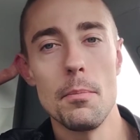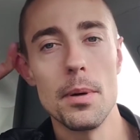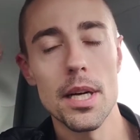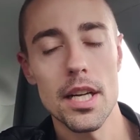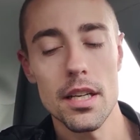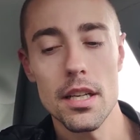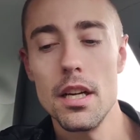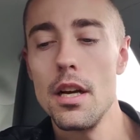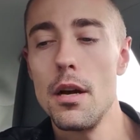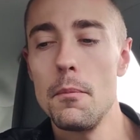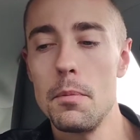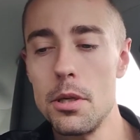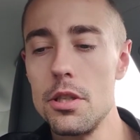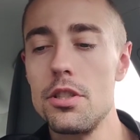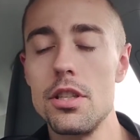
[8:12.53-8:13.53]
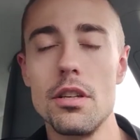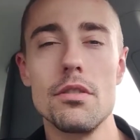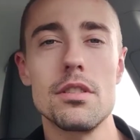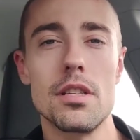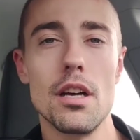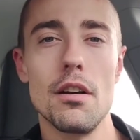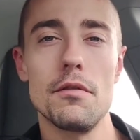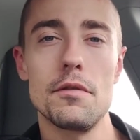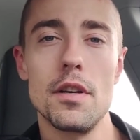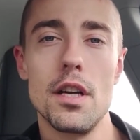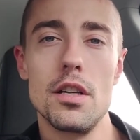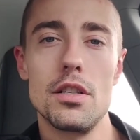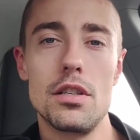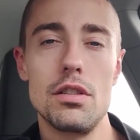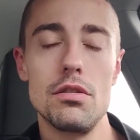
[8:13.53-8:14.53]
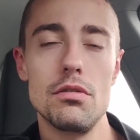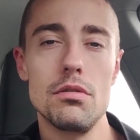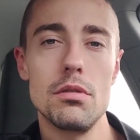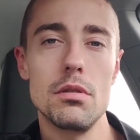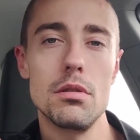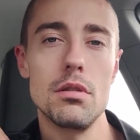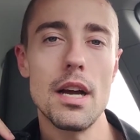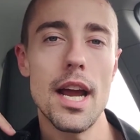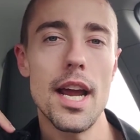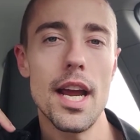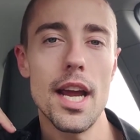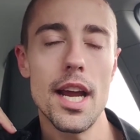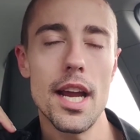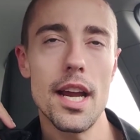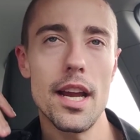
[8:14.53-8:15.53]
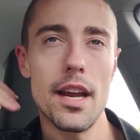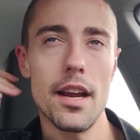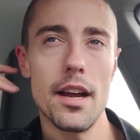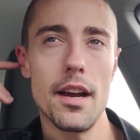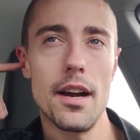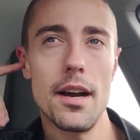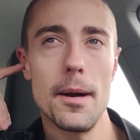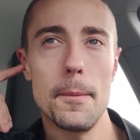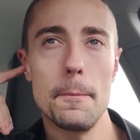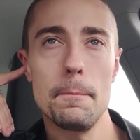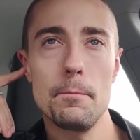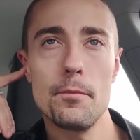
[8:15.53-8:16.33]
But pushing yourself to a uh,